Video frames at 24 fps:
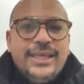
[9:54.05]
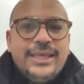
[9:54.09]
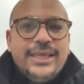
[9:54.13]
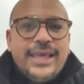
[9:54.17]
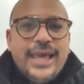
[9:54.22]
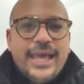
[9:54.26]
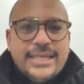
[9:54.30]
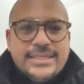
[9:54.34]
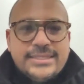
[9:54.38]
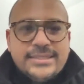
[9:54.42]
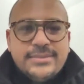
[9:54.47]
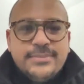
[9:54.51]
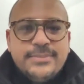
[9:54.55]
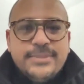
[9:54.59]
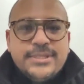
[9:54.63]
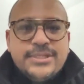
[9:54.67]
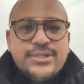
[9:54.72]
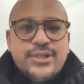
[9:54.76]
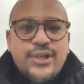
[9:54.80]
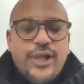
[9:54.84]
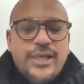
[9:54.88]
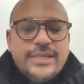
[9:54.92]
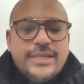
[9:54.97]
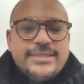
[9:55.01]

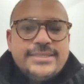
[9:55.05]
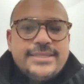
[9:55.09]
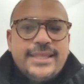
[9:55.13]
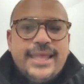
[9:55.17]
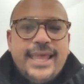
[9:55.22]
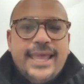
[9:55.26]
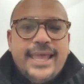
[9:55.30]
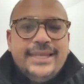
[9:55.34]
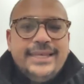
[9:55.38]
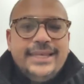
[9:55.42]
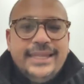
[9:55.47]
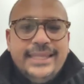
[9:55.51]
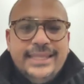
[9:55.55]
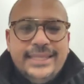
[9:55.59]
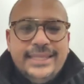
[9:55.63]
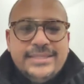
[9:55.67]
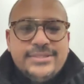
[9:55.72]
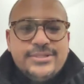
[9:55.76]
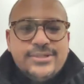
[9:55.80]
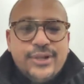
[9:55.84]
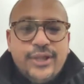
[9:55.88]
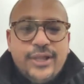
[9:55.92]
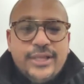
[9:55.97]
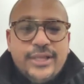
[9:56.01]
customers lost and
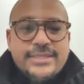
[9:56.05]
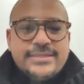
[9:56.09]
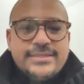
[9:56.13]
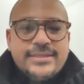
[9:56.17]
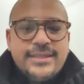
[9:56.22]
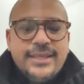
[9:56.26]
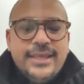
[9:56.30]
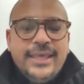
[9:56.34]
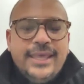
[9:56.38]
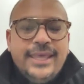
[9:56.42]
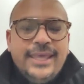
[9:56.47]
leads lost,